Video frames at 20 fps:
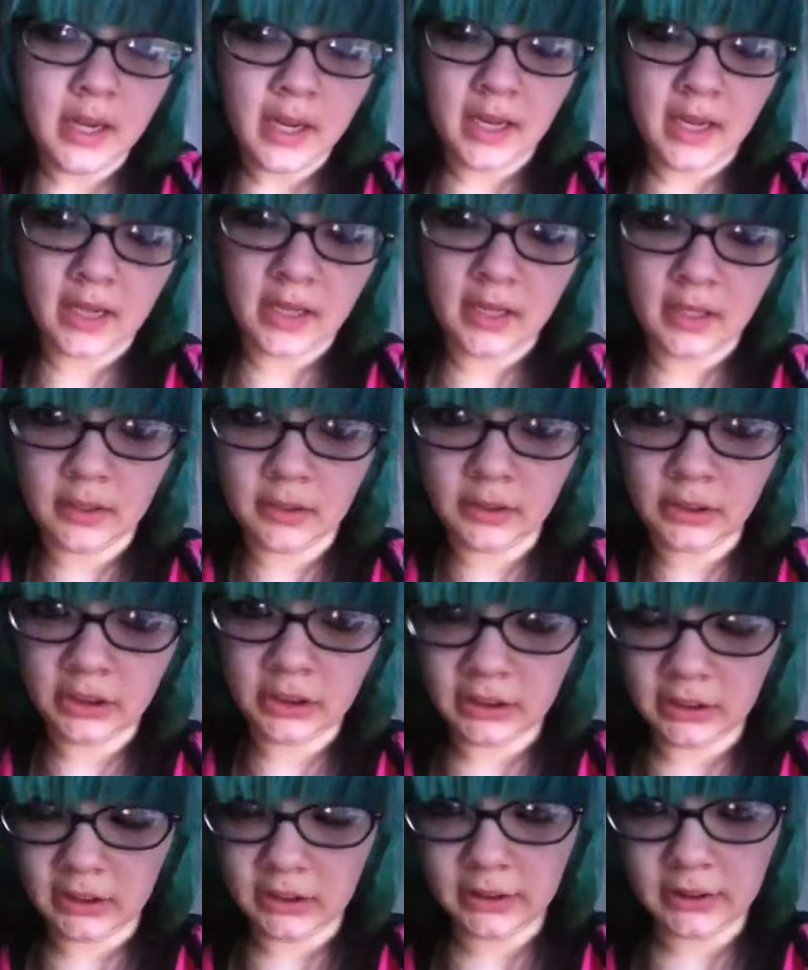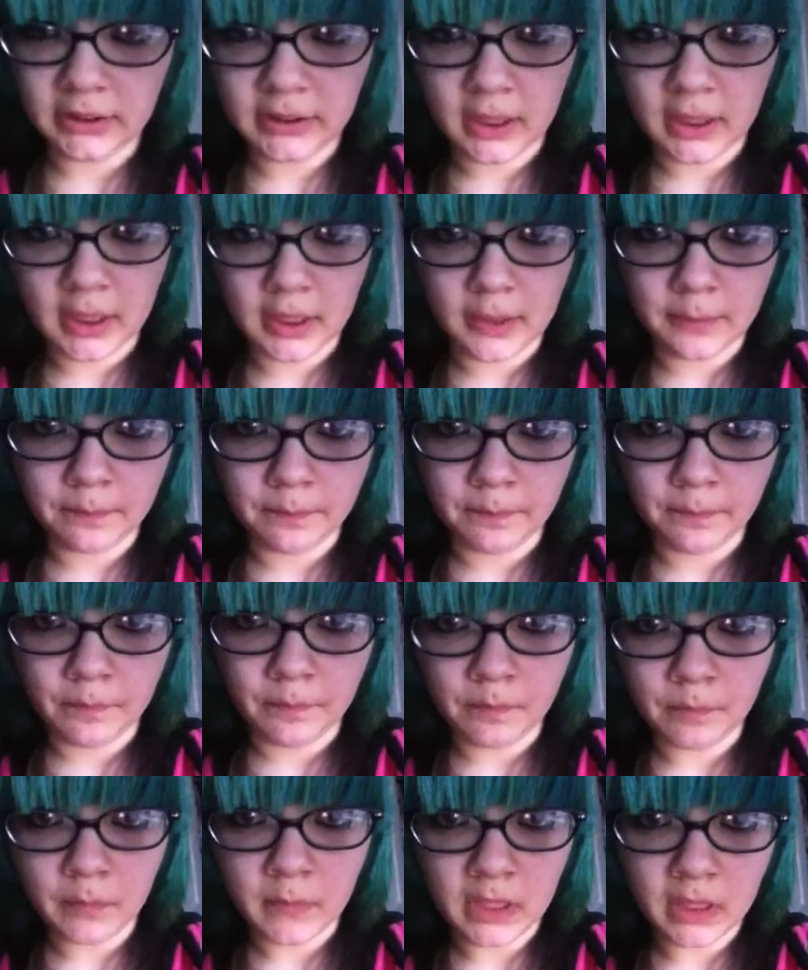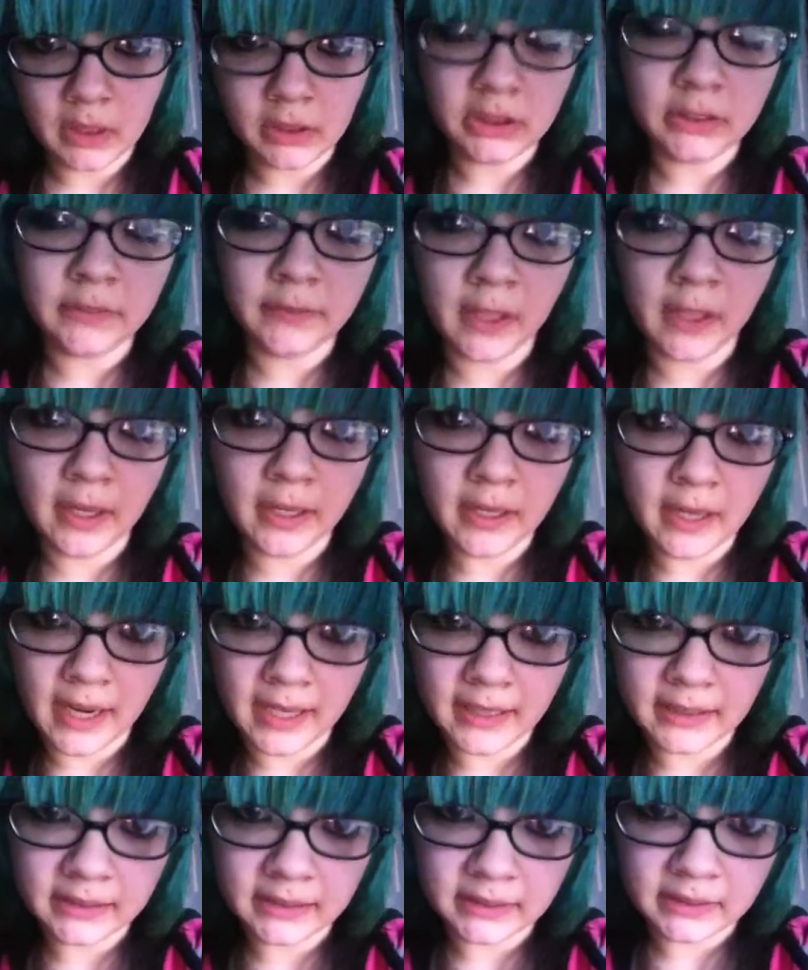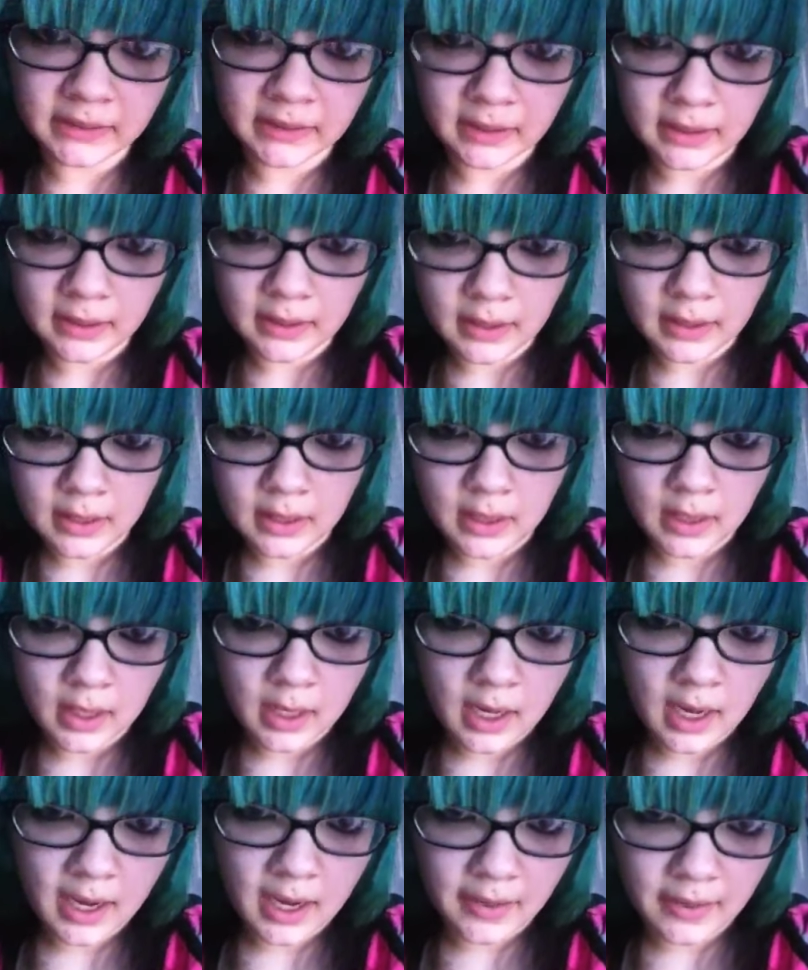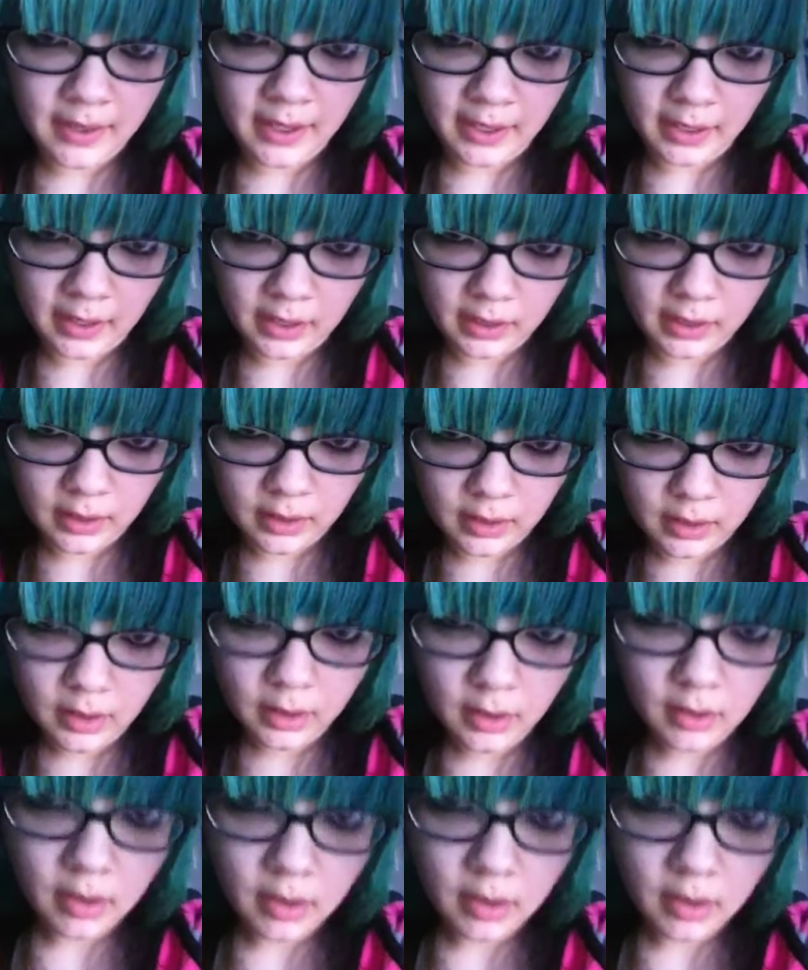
and she's um, she's very nice. And then